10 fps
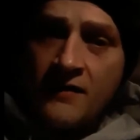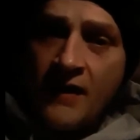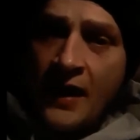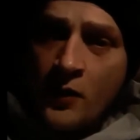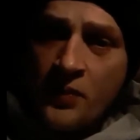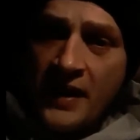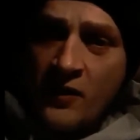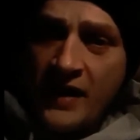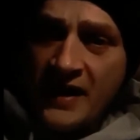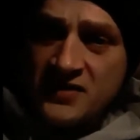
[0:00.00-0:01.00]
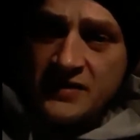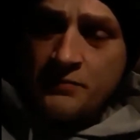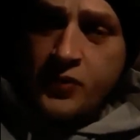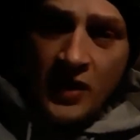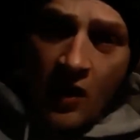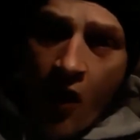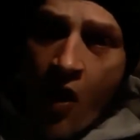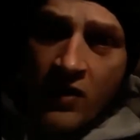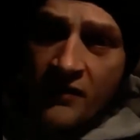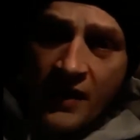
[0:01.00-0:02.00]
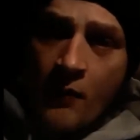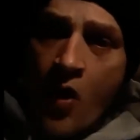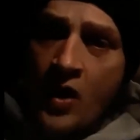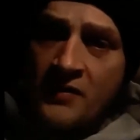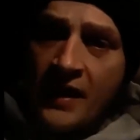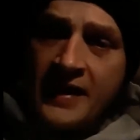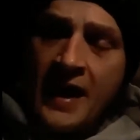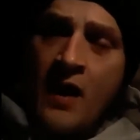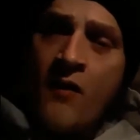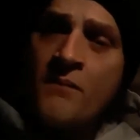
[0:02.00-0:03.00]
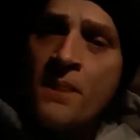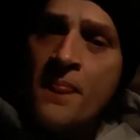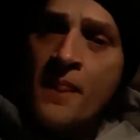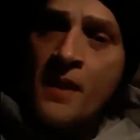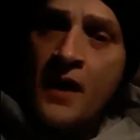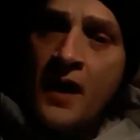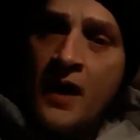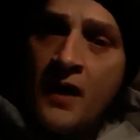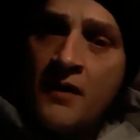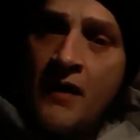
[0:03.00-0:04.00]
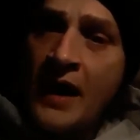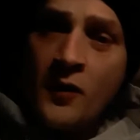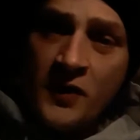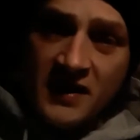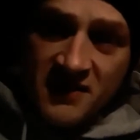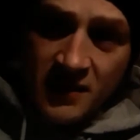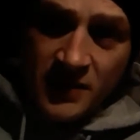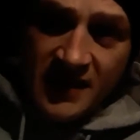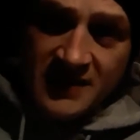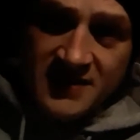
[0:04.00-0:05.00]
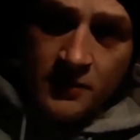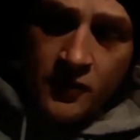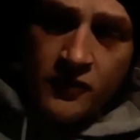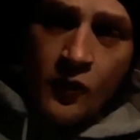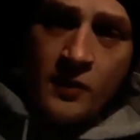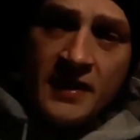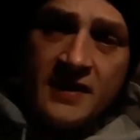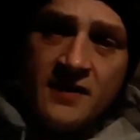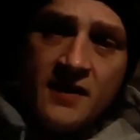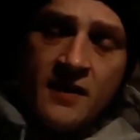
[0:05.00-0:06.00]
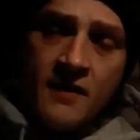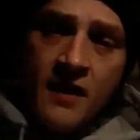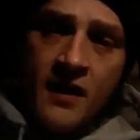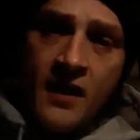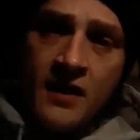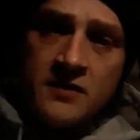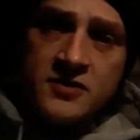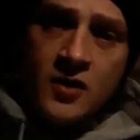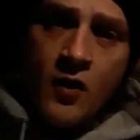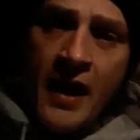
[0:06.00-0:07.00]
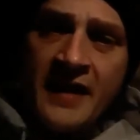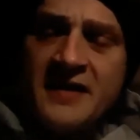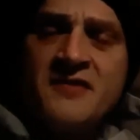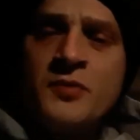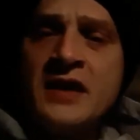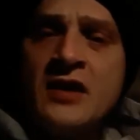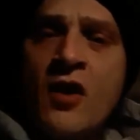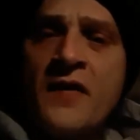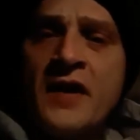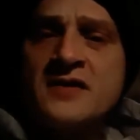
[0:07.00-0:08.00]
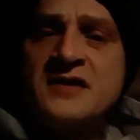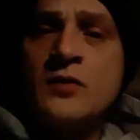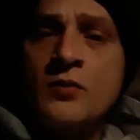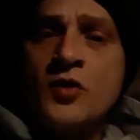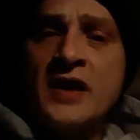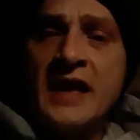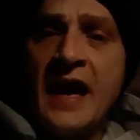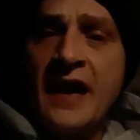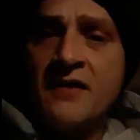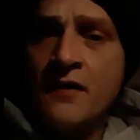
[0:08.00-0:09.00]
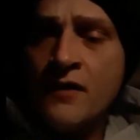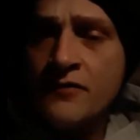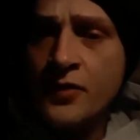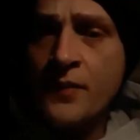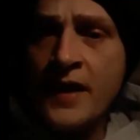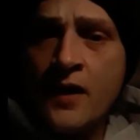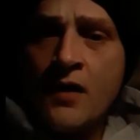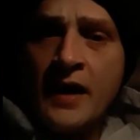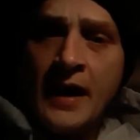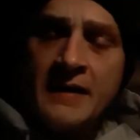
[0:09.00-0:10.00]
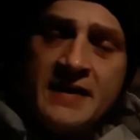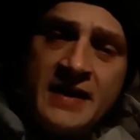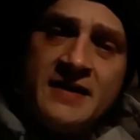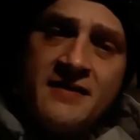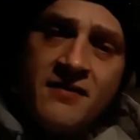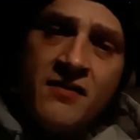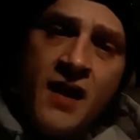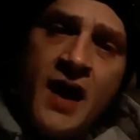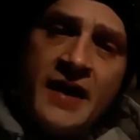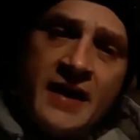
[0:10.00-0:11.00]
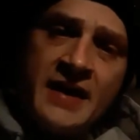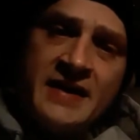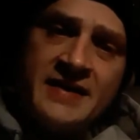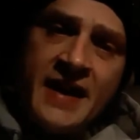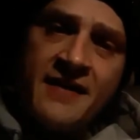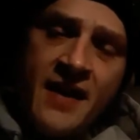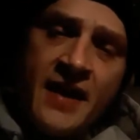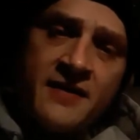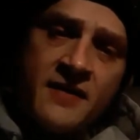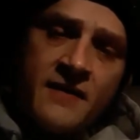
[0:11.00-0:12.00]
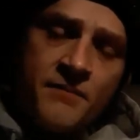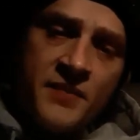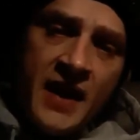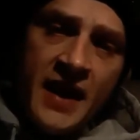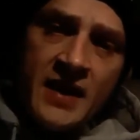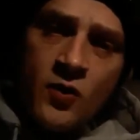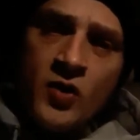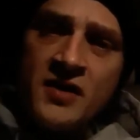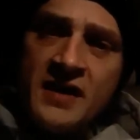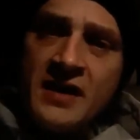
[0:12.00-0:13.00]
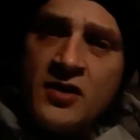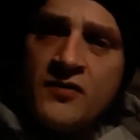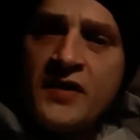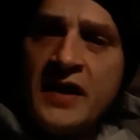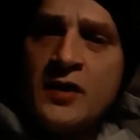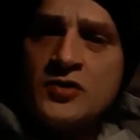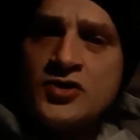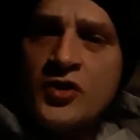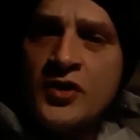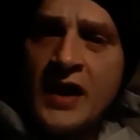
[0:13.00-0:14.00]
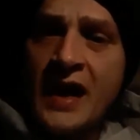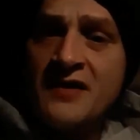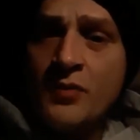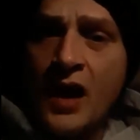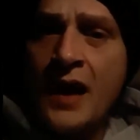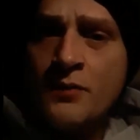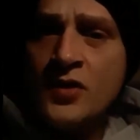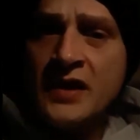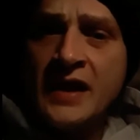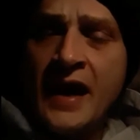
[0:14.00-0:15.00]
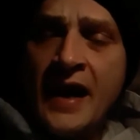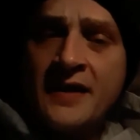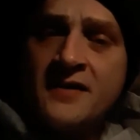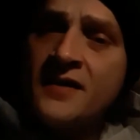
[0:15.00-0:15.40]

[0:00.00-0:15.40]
I don't plan on actually putting all of them on right now. I don't think it's going to be that simple for me. So I at least want to get on there and see what I'm looking at from there. And I need light, I need daylight. And in order to get a good video and show you guys what I'm looking at,